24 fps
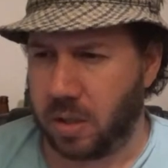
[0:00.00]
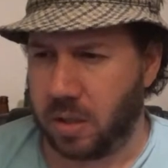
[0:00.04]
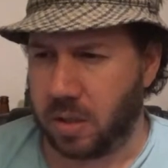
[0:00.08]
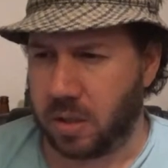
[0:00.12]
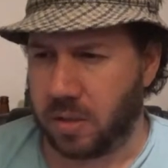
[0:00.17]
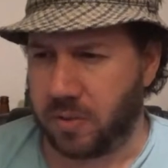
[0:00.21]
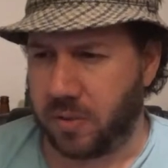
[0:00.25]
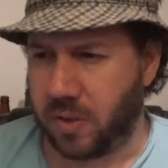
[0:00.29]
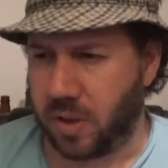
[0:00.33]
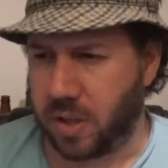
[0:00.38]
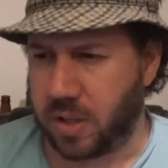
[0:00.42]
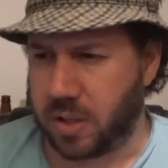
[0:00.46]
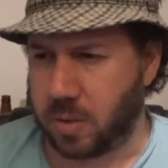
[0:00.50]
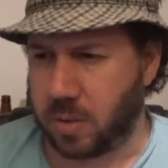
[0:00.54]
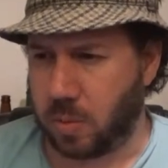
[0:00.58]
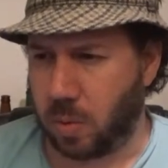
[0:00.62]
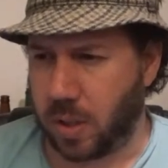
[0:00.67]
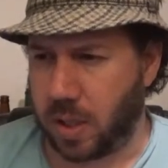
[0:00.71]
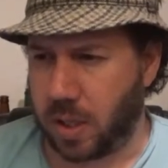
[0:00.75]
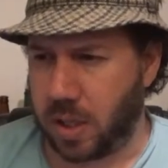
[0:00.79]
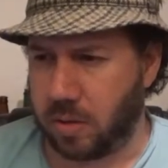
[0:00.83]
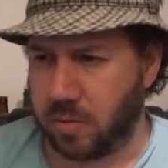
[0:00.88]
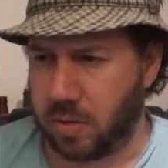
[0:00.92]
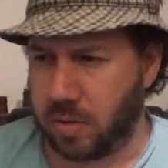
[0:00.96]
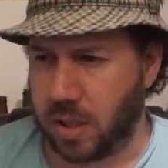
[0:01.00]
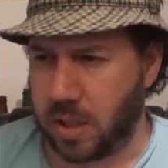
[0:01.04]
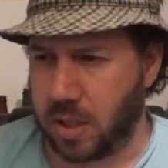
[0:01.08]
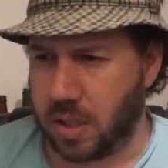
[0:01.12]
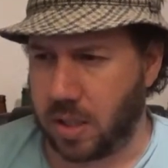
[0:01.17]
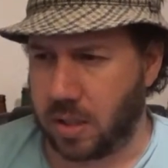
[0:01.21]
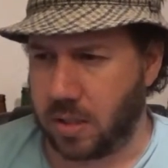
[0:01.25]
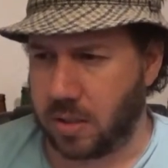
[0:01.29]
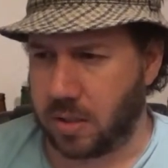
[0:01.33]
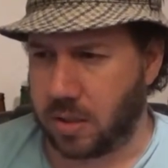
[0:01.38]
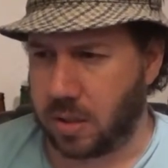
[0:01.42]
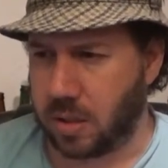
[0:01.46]
the finest quality
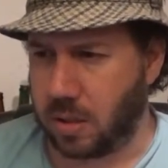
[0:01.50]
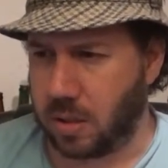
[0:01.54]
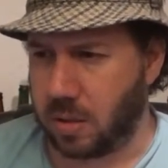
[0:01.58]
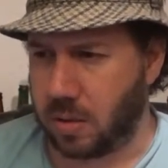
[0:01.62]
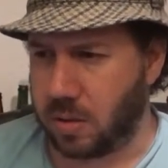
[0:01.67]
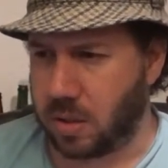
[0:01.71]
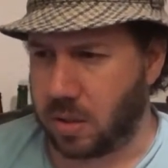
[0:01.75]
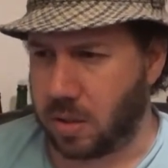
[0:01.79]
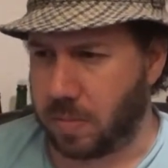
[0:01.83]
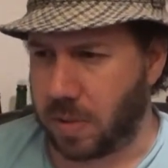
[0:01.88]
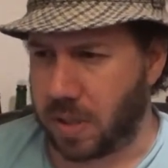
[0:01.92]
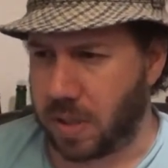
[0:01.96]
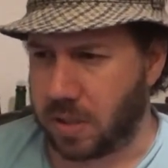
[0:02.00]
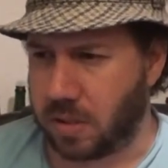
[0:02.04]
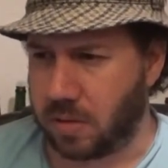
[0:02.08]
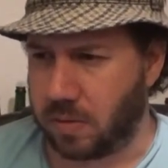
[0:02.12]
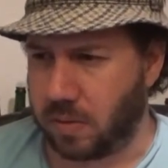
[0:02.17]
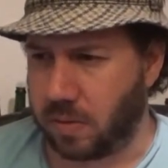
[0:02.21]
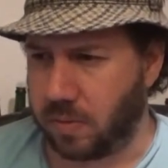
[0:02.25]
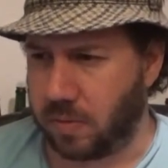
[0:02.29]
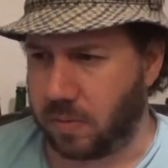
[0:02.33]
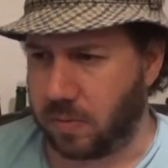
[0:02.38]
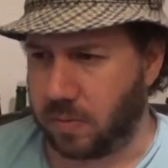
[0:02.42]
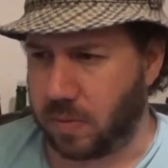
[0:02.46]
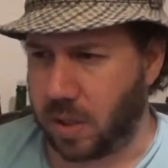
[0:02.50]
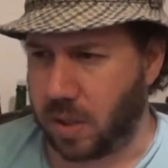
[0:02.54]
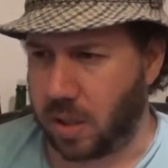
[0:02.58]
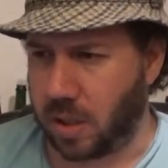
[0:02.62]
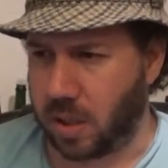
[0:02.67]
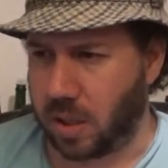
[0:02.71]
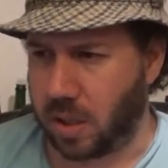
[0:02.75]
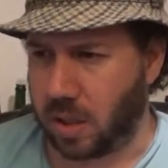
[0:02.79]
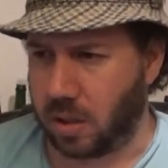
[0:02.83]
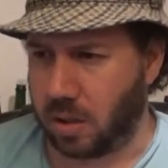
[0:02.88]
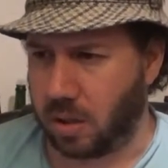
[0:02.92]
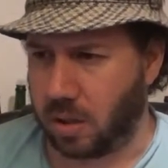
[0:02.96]
ingredients use the best of
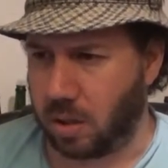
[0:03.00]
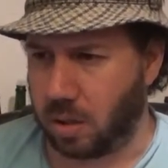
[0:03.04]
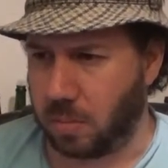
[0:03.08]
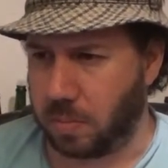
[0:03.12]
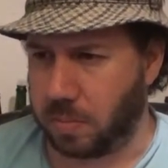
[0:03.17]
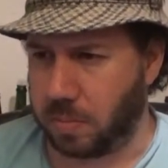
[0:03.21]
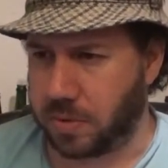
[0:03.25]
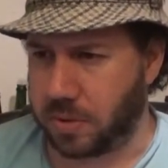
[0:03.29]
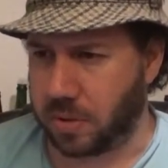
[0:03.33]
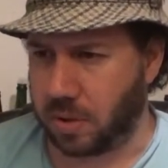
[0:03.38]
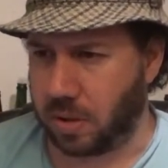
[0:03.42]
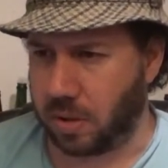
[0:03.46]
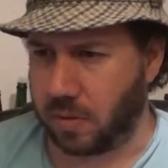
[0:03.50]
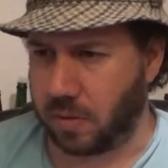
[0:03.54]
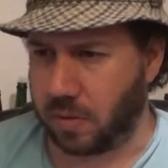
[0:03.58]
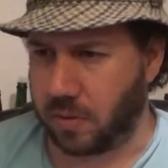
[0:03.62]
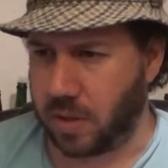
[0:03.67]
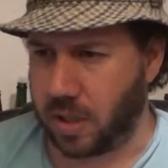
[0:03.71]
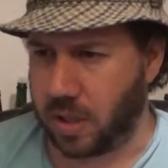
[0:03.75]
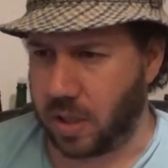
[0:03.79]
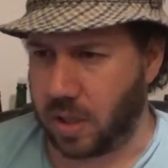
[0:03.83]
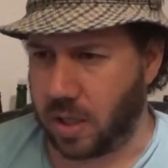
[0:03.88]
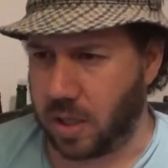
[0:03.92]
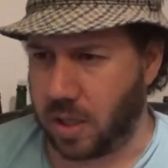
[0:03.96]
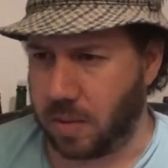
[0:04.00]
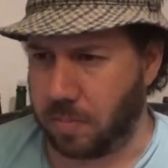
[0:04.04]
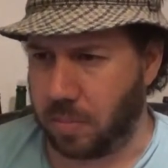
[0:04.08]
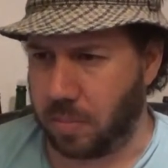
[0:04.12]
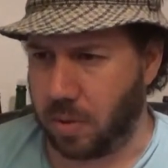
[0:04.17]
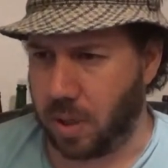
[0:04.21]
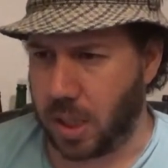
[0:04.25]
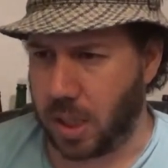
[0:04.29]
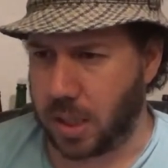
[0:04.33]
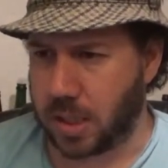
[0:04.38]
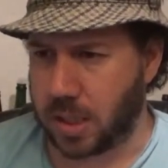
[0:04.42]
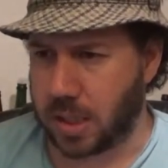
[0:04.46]
uh, hops of the
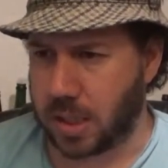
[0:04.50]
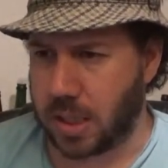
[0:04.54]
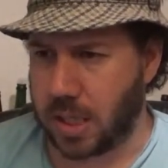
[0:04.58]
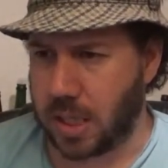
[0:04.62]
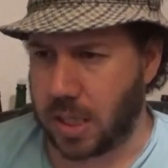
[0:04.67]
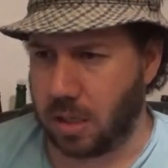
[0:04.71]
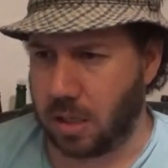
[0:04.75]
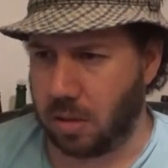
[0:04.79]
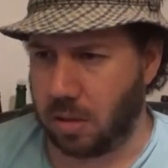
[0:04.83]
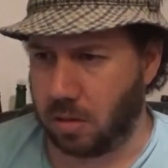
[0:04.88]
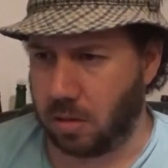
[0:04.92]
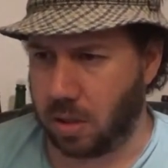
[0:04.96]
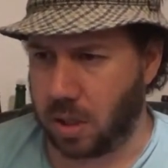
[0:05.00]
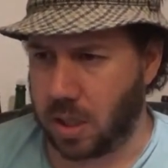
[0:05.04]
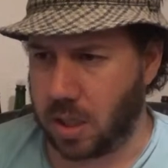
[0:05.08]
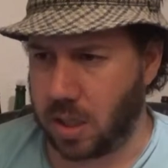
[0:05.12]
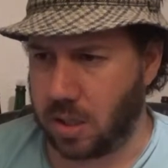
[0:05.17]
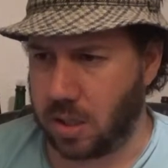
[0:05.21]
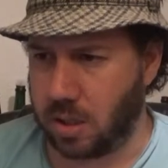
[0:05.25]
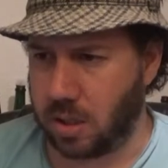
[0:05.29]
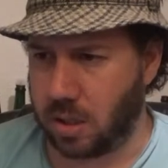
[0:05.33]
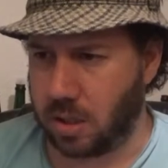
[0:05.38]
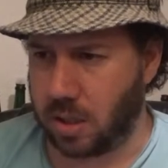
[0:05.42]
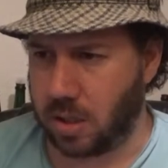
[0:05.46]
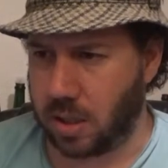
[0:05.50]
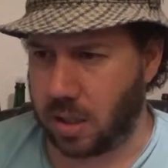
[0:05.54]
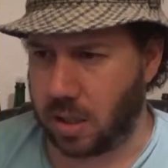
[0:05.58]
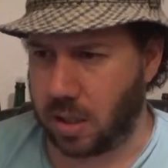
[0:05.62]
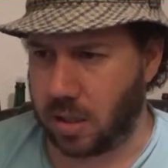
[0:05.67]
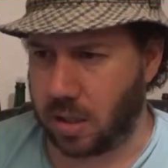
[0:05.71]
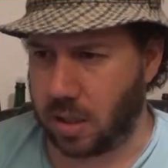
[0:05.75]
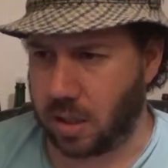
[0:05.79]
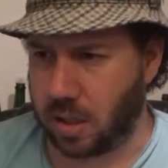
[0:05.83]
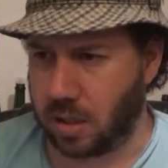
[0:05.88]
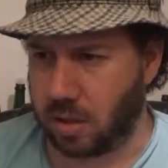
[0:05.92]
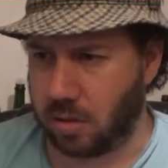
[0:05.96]
Liberec region and
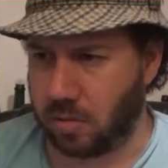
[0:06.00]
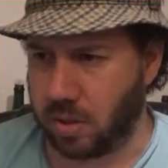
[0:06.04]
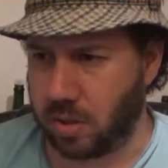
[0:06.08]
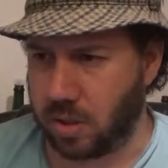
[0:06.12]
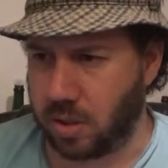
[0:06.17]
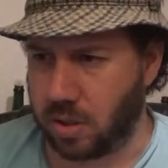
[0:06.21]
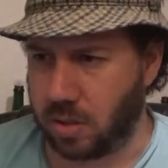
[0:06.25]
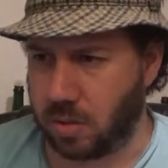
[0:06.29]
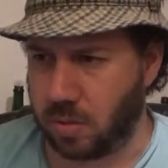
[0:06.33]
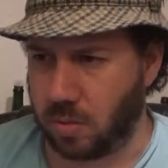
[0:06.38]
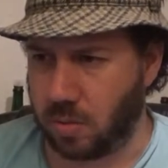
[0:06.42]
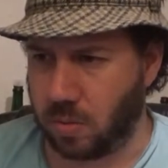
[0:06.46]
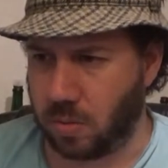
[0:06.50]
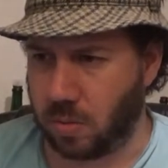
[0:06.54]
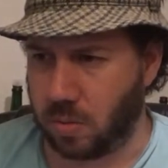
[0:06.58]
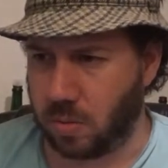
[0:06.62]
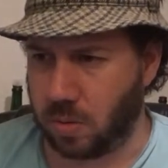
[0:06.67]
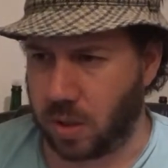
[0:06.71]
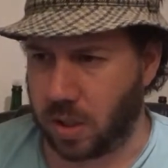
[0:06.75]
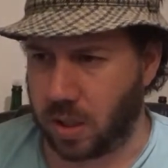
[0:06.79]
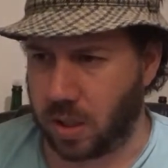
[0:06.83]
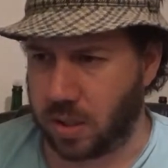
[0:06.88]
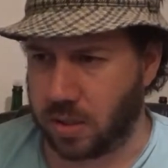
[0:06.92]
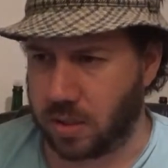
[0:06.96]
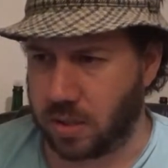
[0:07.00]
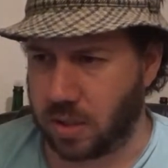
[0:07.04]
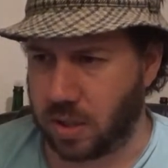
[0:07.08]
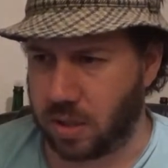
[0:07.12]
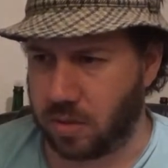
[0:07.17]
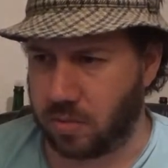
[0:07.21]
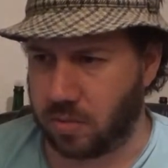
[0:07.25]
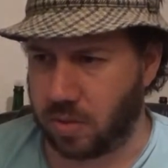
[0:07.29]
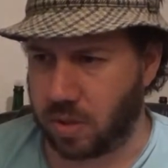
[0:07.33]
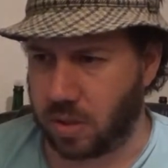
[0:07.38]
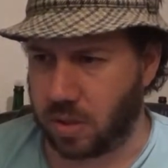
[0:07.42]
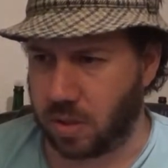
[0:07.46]
then original uh,
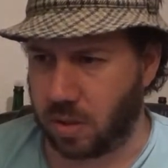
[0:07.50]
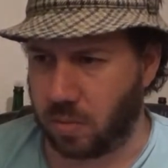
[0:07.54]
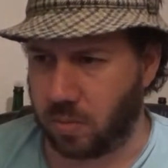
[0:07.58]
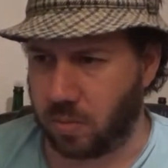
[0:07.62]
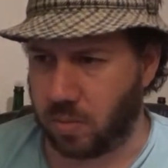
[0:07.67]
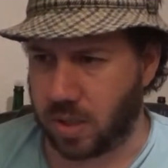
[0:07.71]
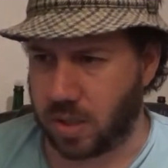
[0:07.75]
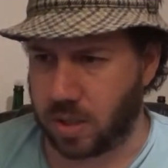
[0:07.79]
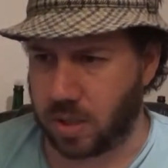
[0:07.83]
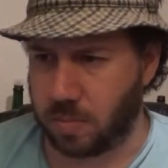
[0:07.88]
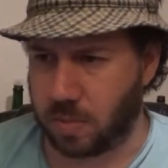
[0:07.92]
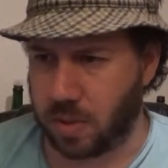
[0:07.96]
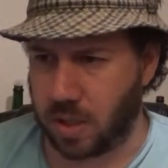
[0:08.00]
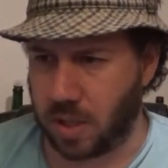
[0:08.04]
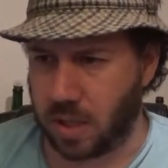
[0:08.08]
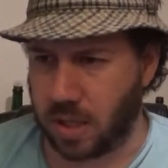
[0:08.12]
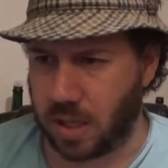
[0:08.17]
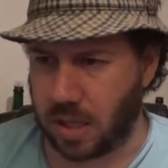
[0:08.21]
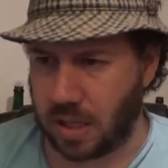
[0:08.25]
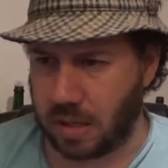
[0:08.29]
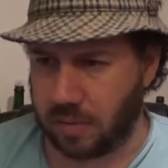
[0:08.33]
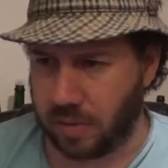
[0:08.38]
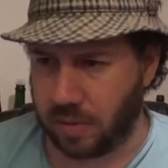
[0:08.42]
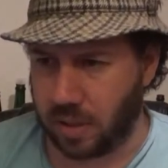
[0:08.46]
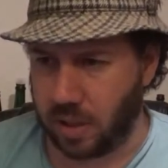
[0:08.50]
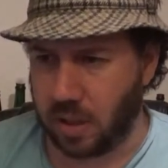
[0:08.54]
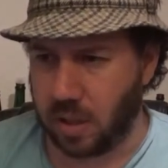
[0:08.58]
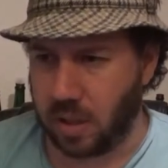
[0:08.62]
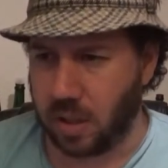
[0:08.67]
centuries old recipe have